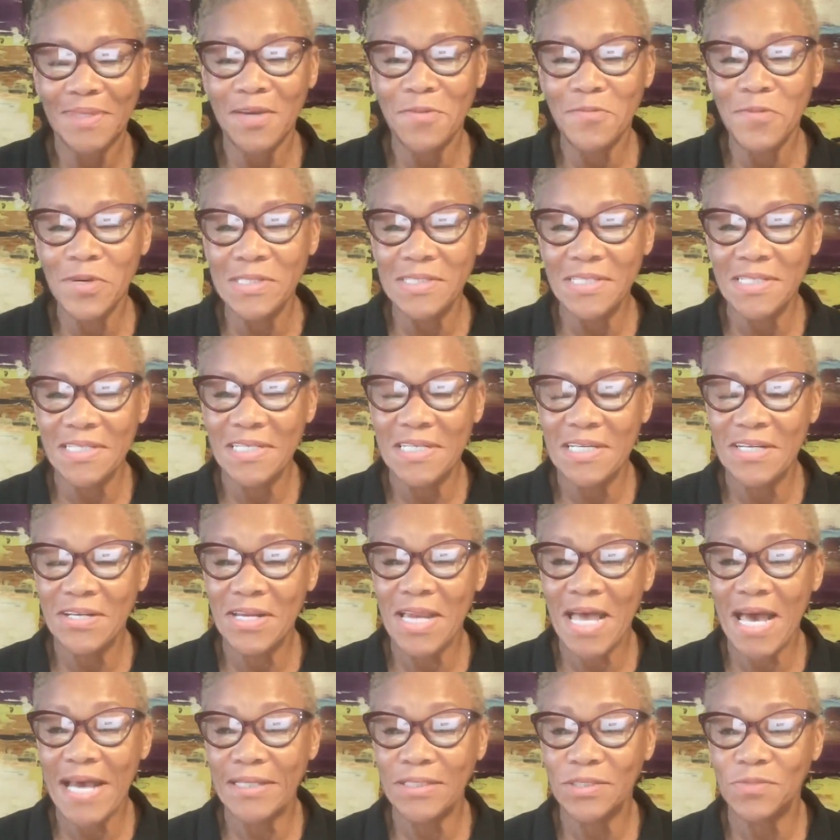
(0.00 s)
Wasn't here
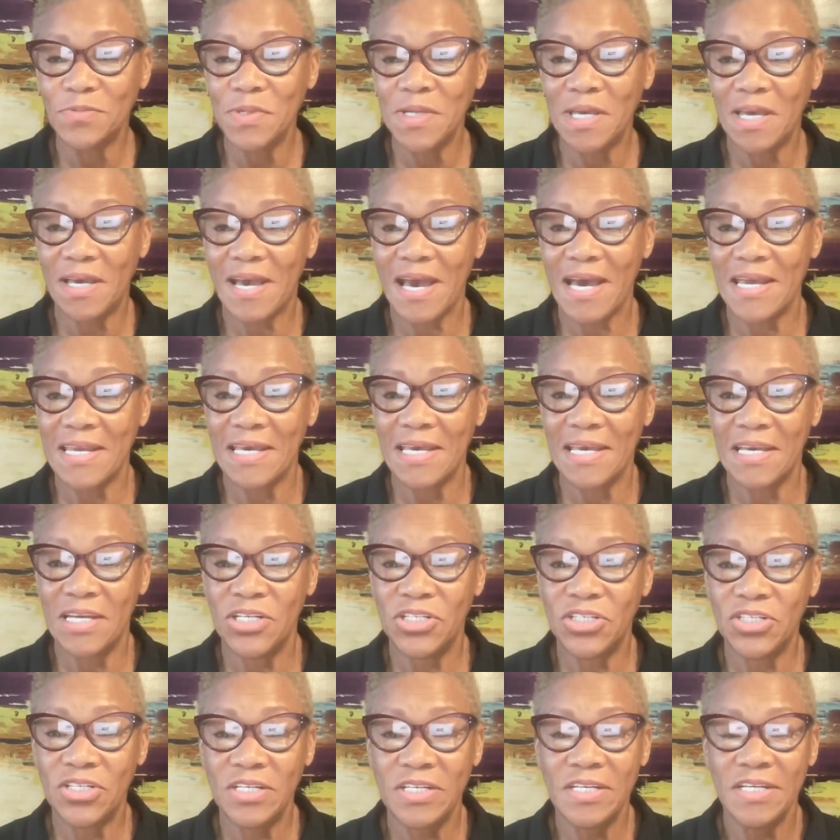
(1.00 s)
last week. I got
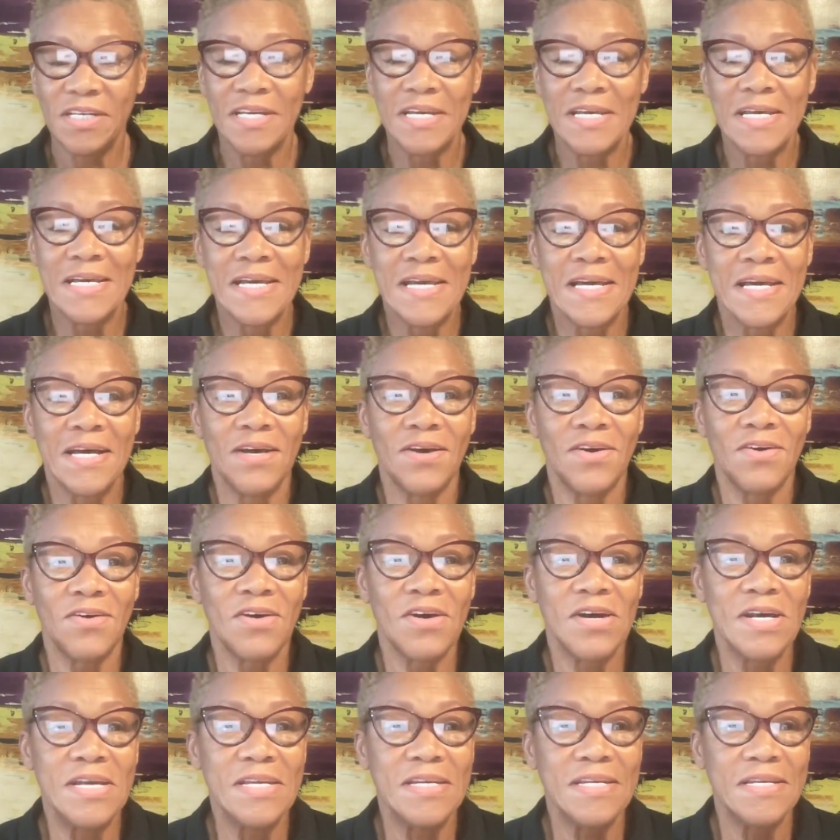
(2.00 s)
Angela
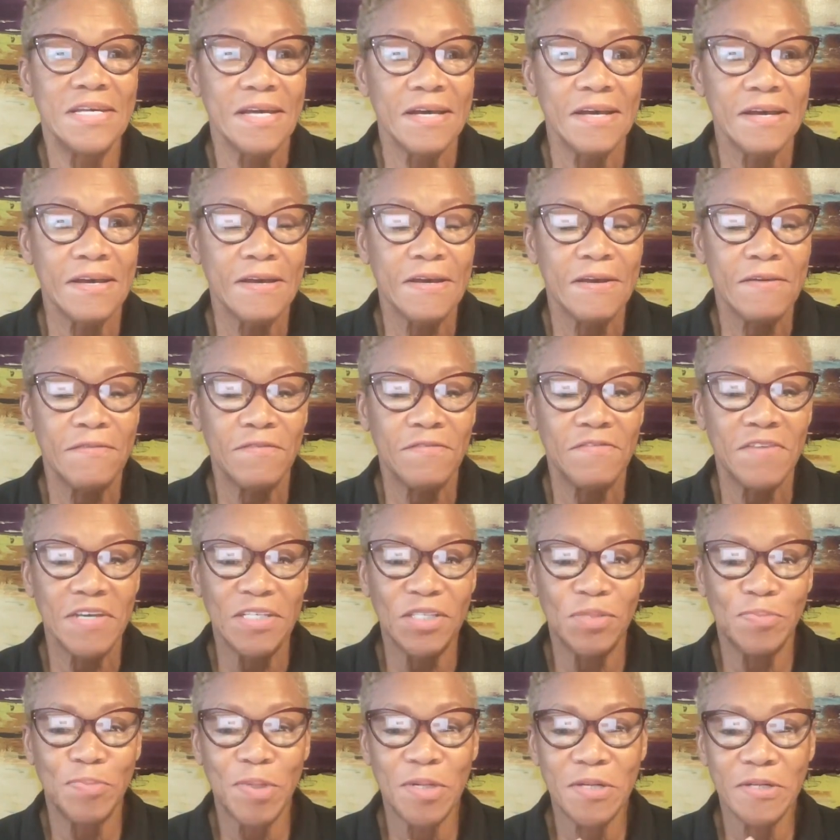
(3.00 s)
on
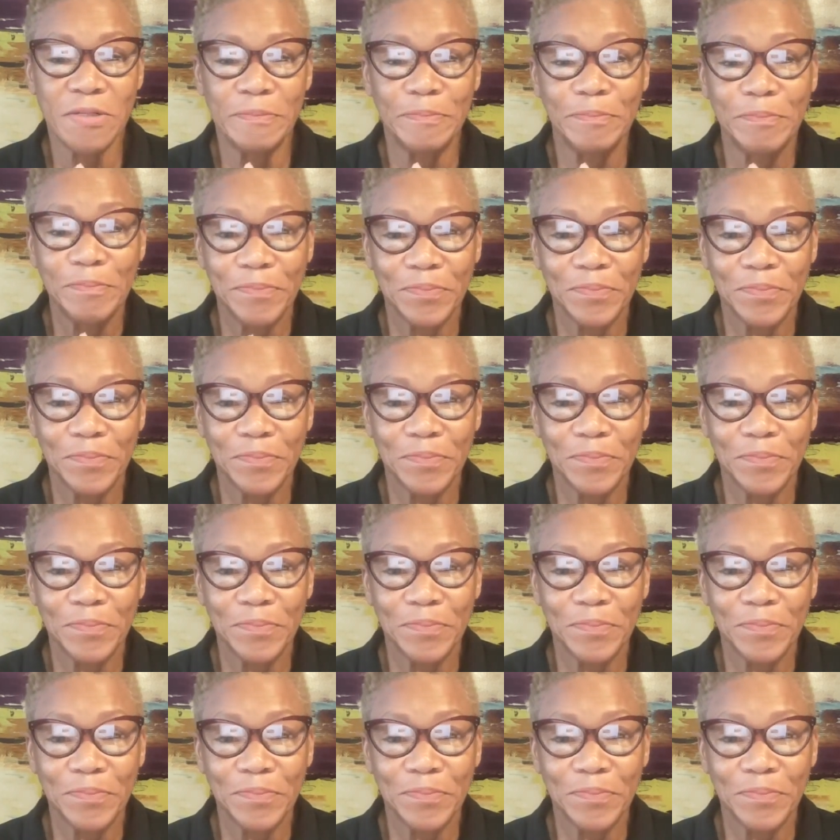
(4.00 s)
Facebook.